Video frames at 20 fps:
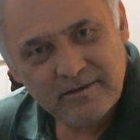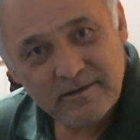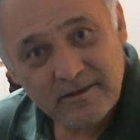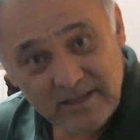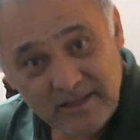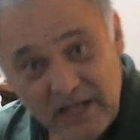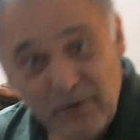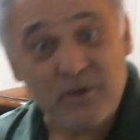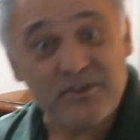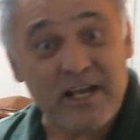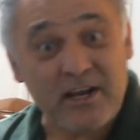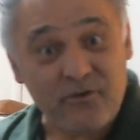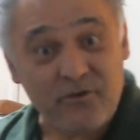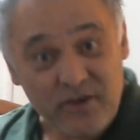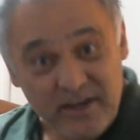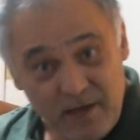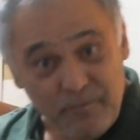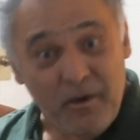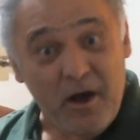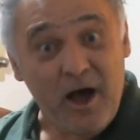than was
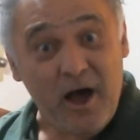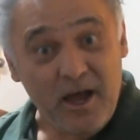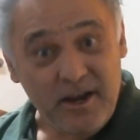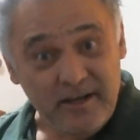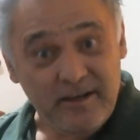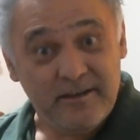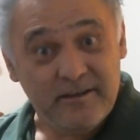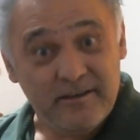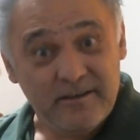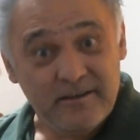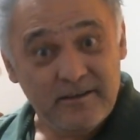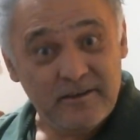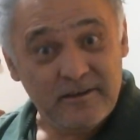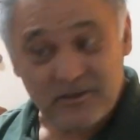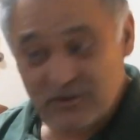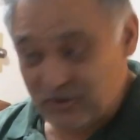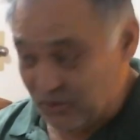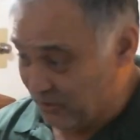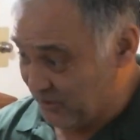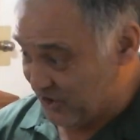agreed upon,
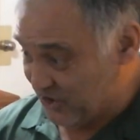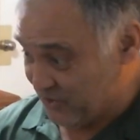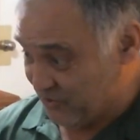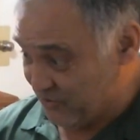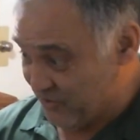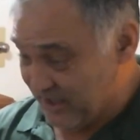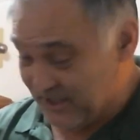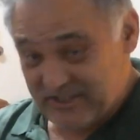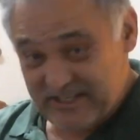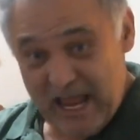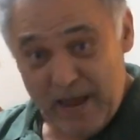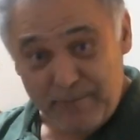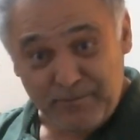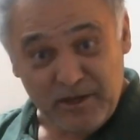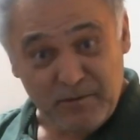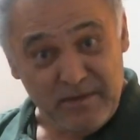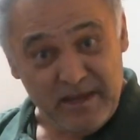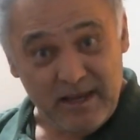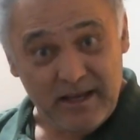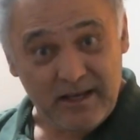so the string snapped
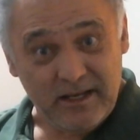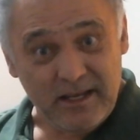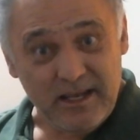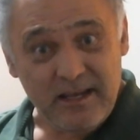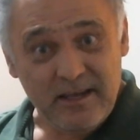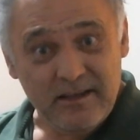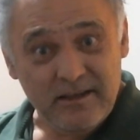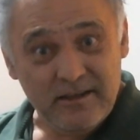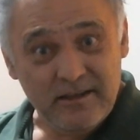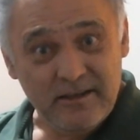immediately